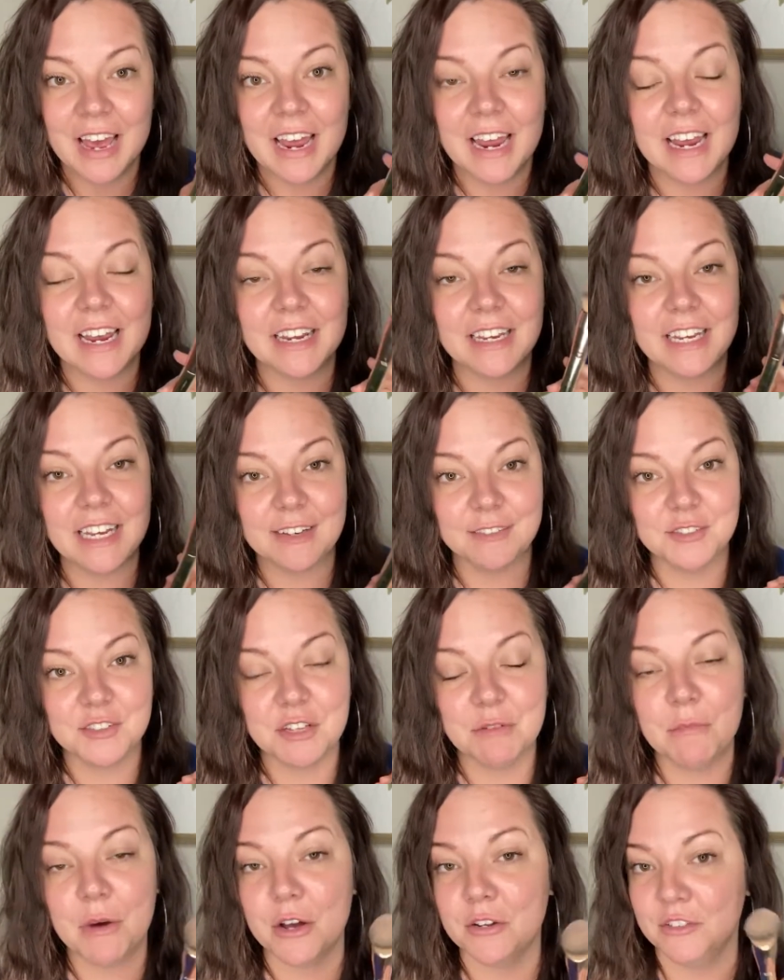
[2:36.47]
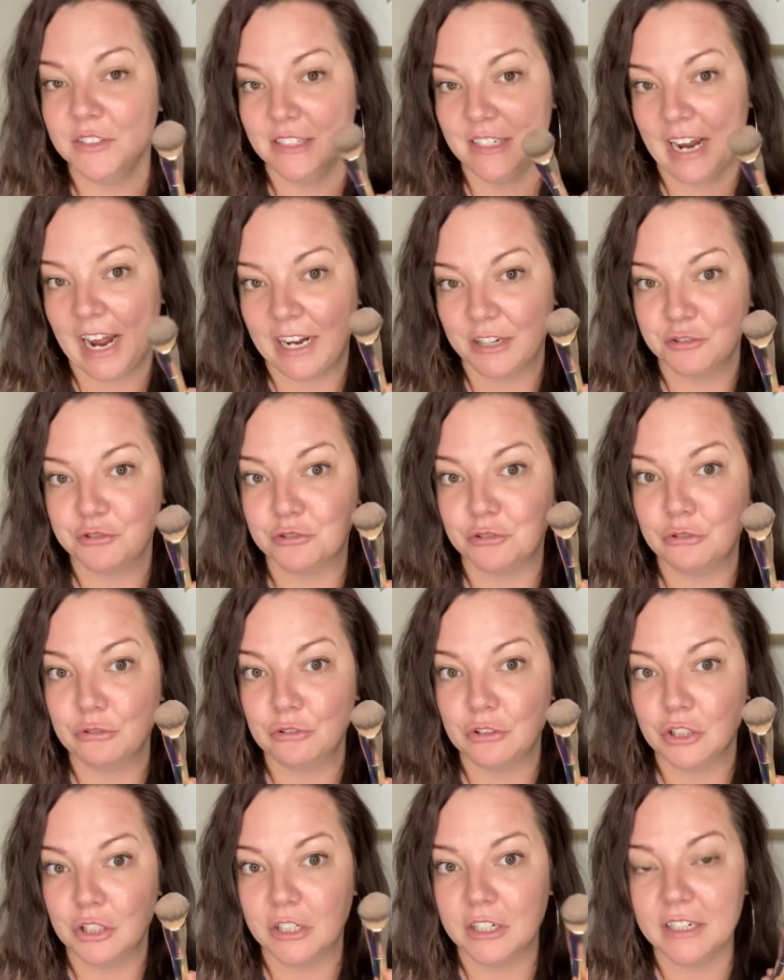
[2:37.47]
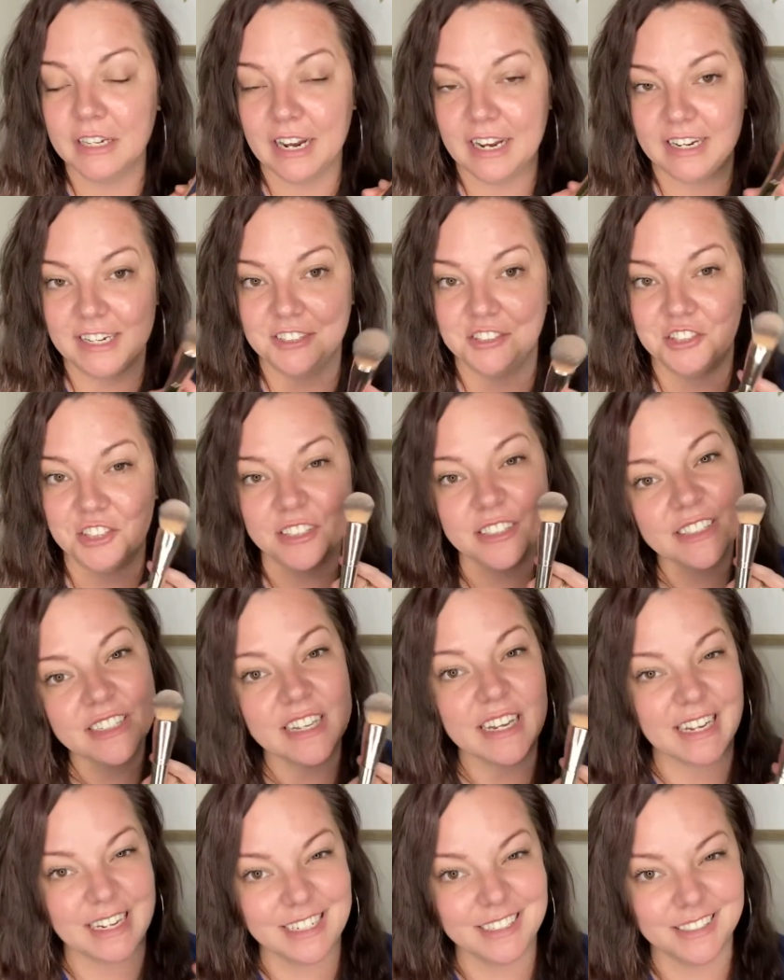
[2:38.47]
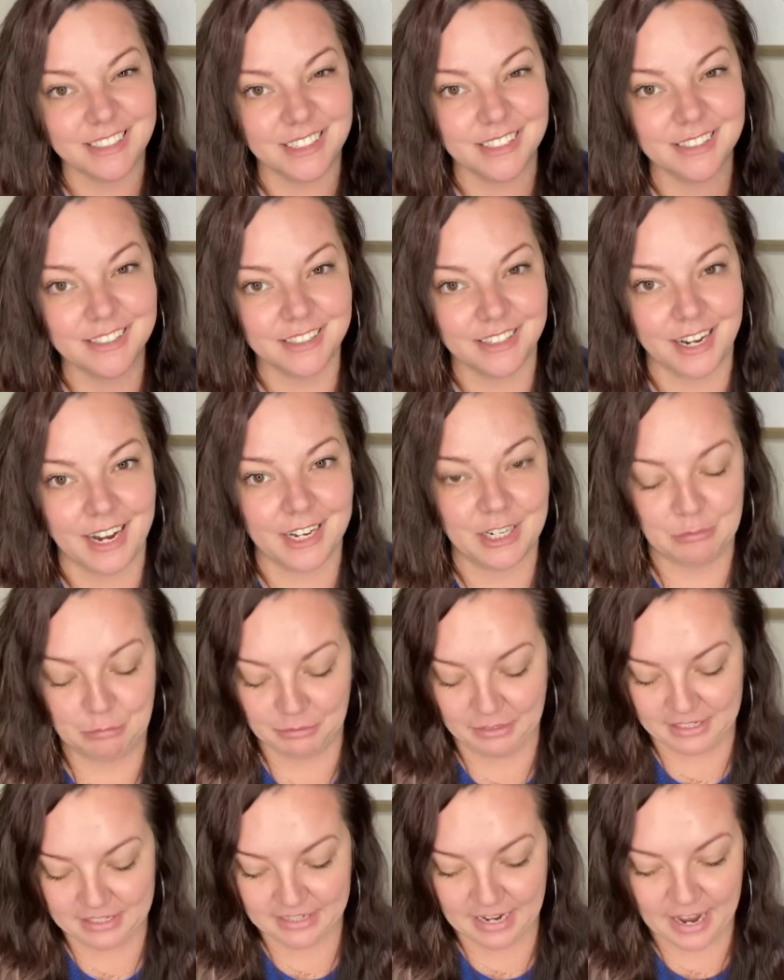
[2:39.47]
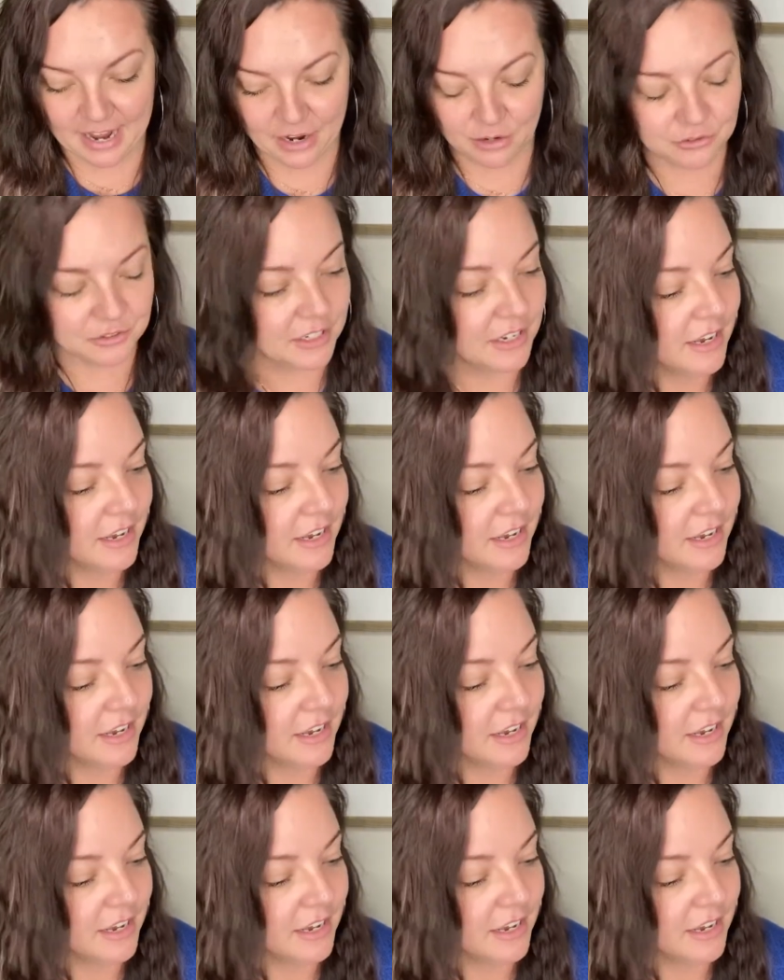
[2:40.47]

It gives the most natural look, and it's just the easiest to kind of blend out.